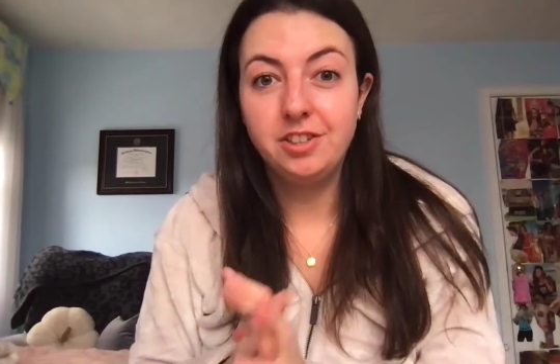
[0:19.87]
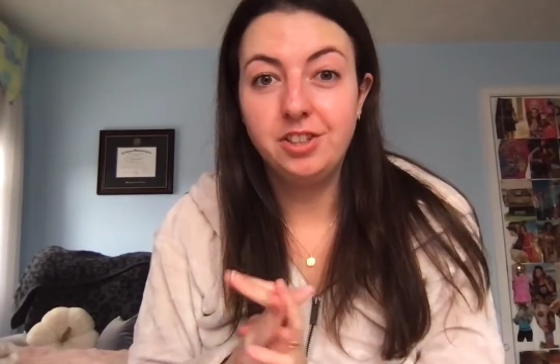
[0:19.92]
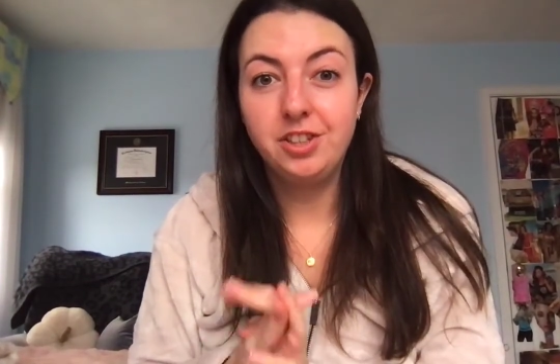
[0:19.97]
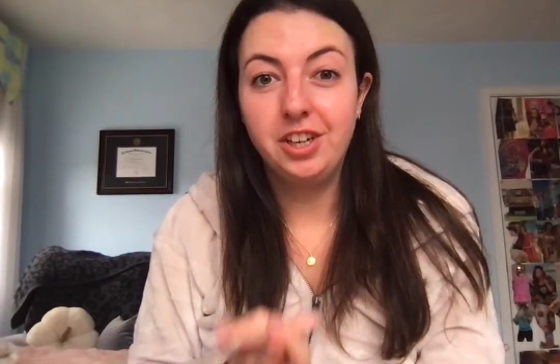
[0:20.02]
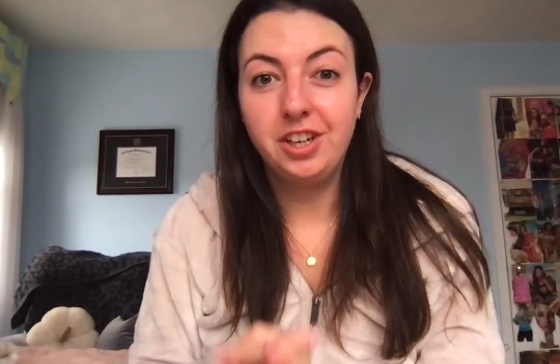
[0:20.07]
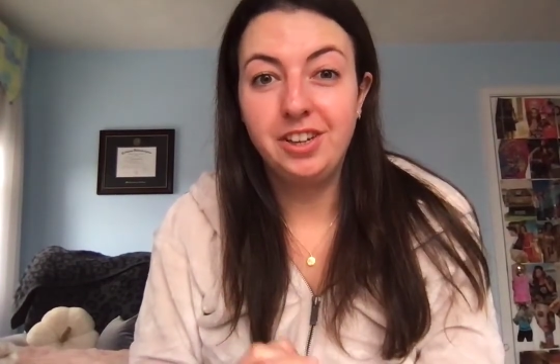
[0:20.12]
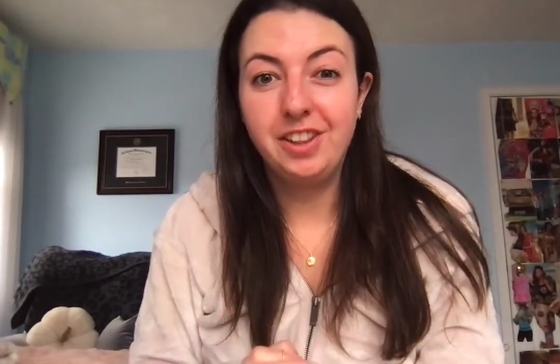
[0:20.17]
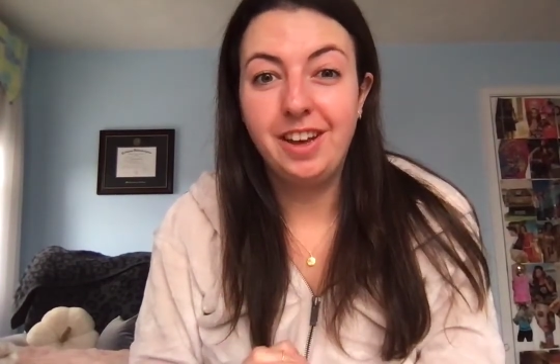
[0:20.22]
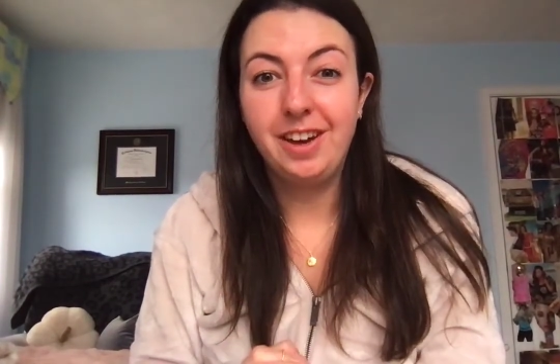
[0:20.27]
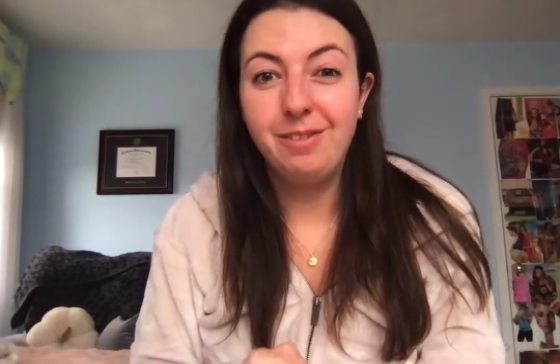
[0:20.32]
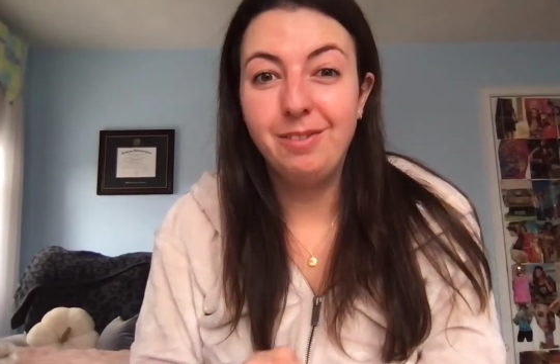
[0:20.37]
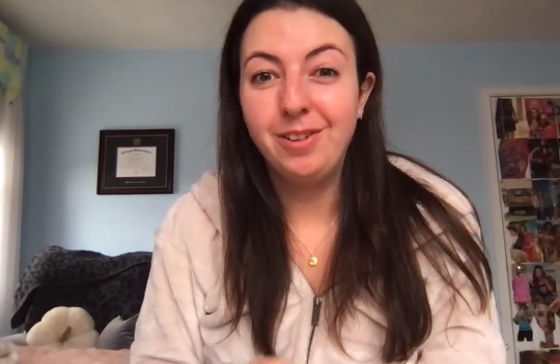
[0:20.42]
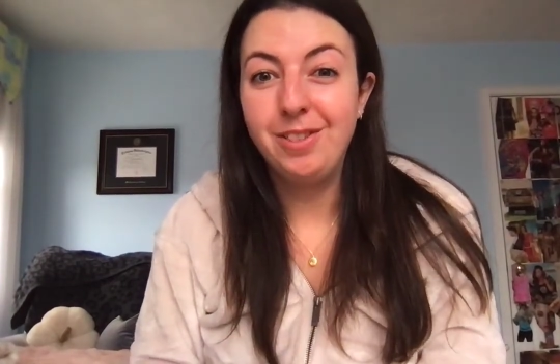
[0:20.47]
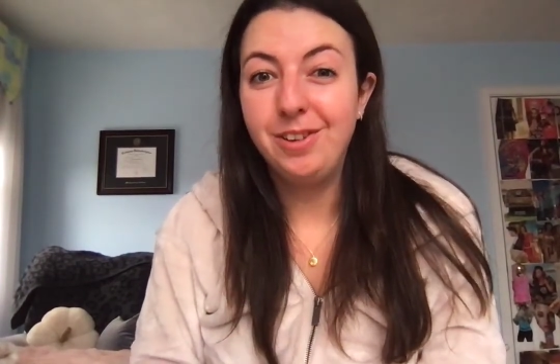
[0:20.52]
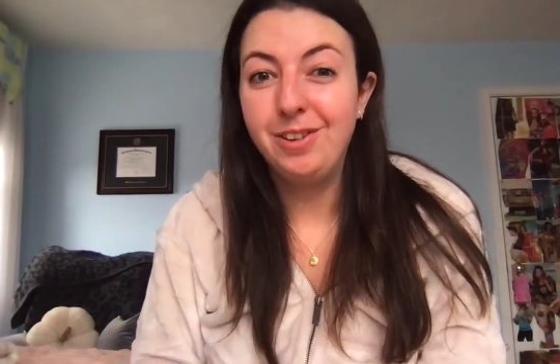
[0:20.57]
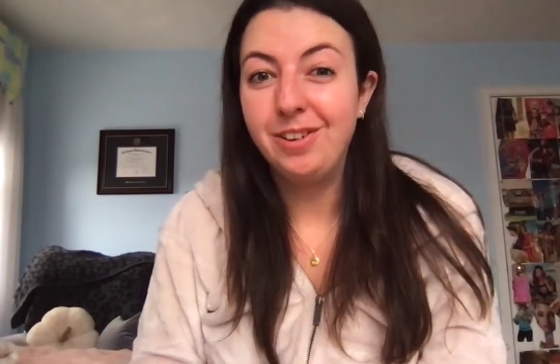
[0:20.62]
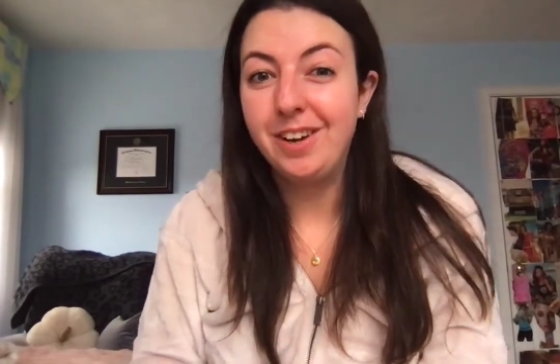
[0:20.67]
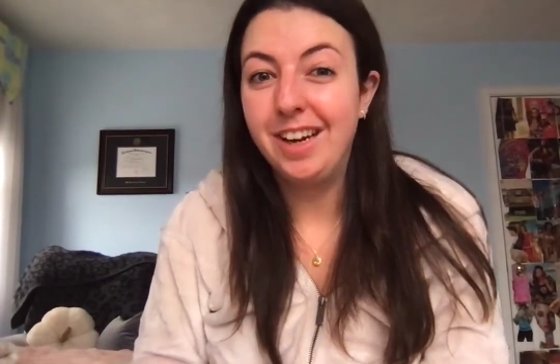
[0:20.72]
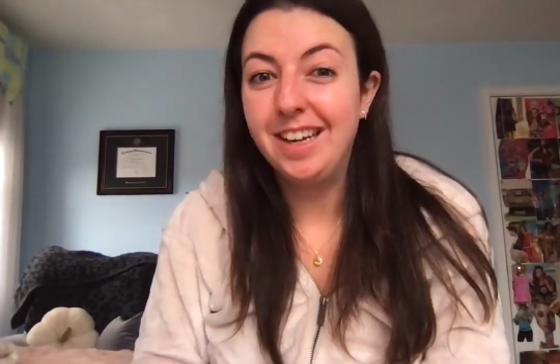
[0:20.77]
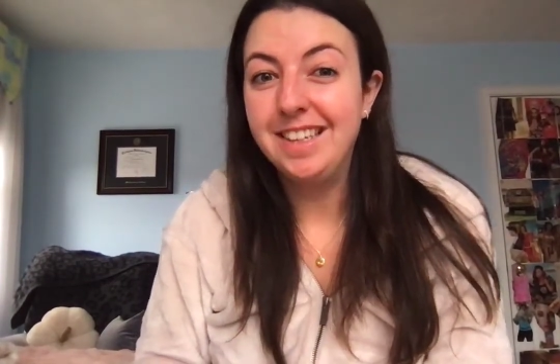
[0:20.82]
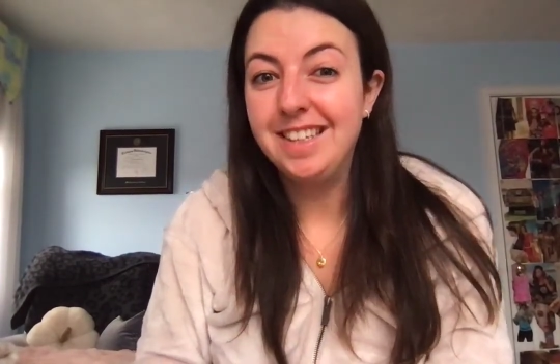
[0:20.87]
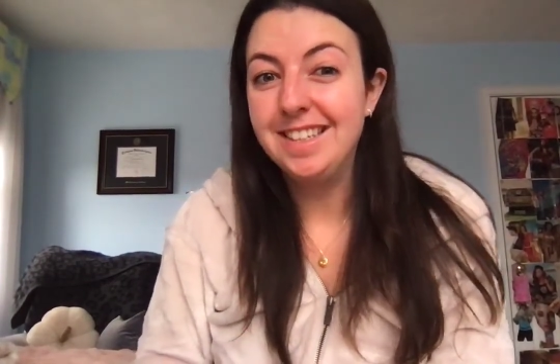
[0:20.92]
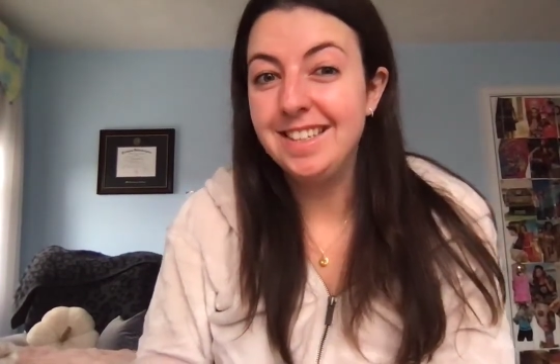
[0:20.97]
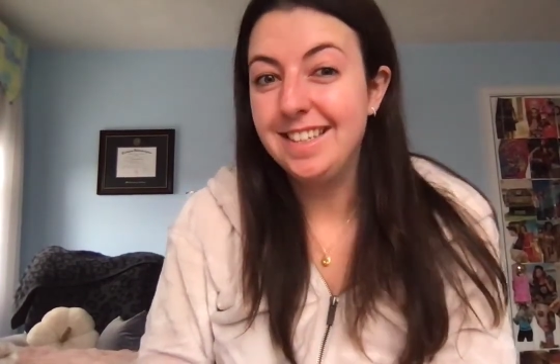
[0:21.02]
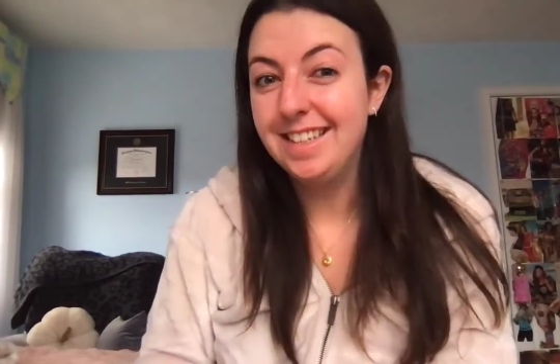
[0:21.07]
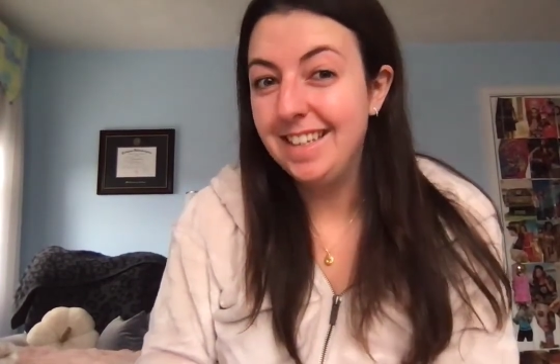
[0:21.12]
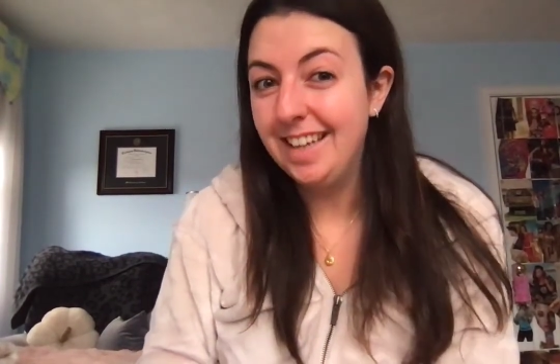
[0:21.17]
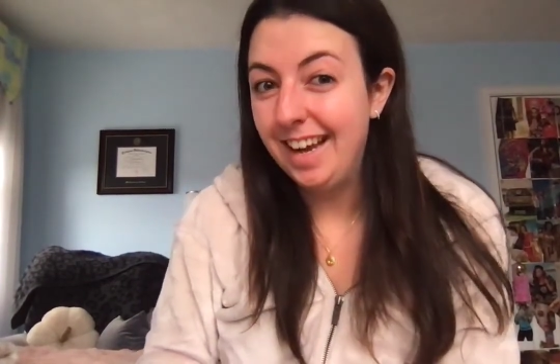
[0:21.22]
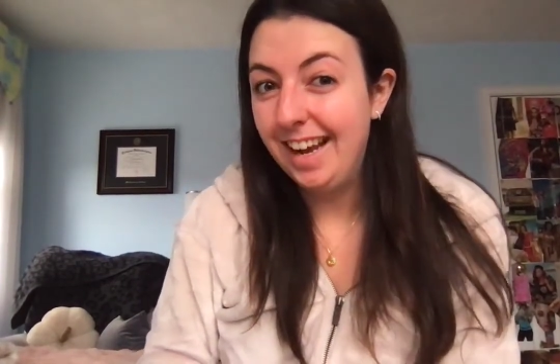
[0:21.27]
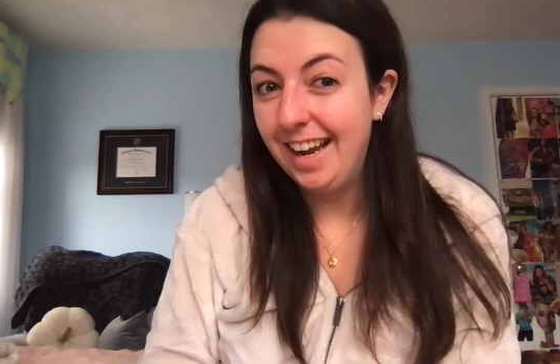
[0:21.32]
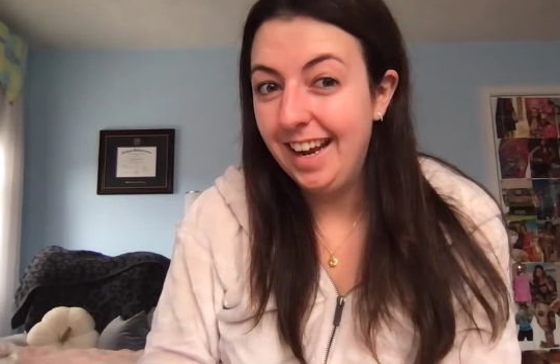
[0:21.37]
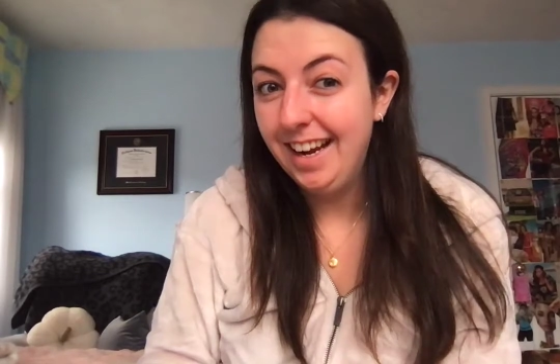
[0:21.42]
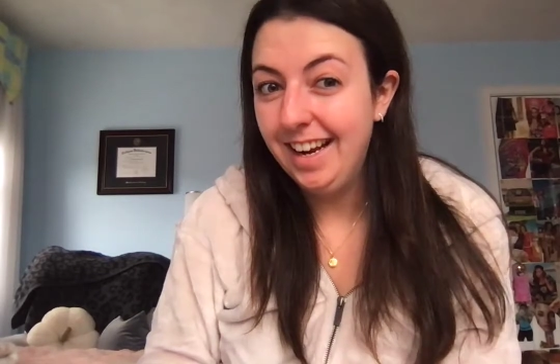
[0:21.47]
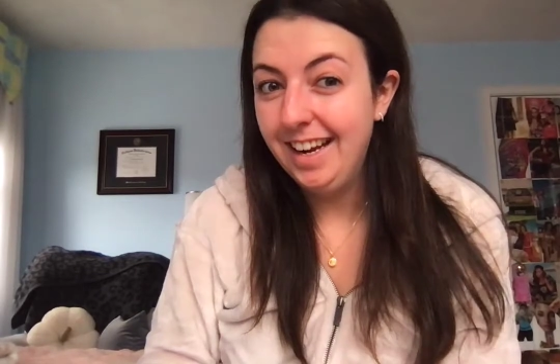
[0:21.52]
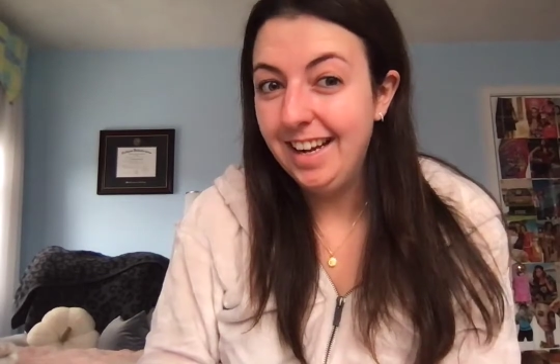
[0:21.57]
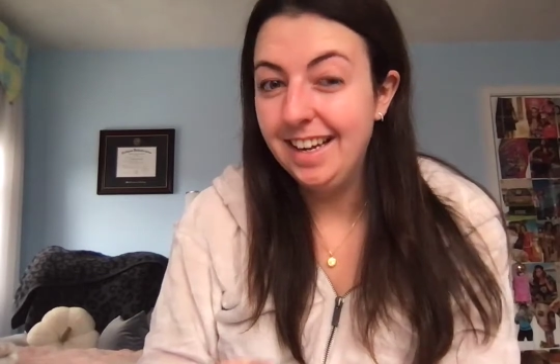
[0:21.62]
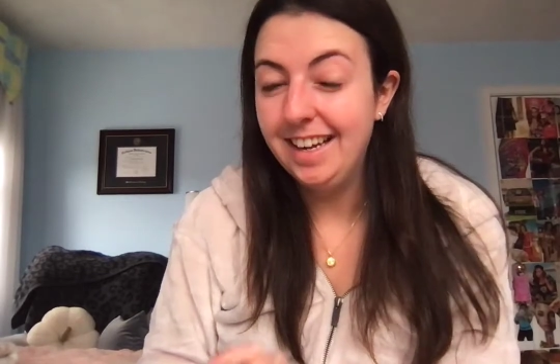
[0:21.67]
share that with you guys today.